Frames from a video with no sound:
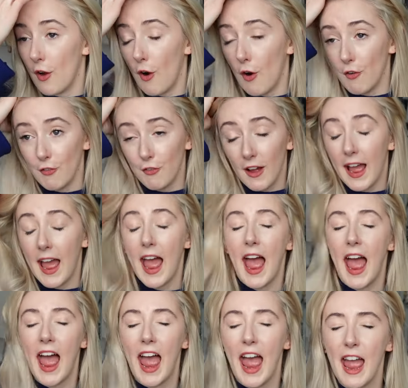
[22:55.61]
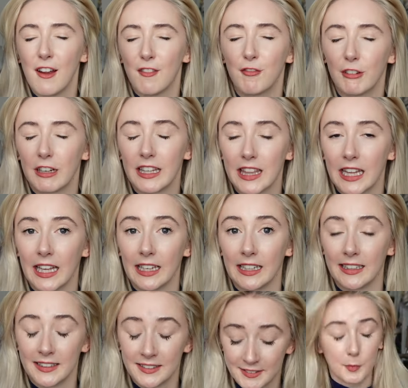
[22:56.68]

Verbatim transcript: of everything.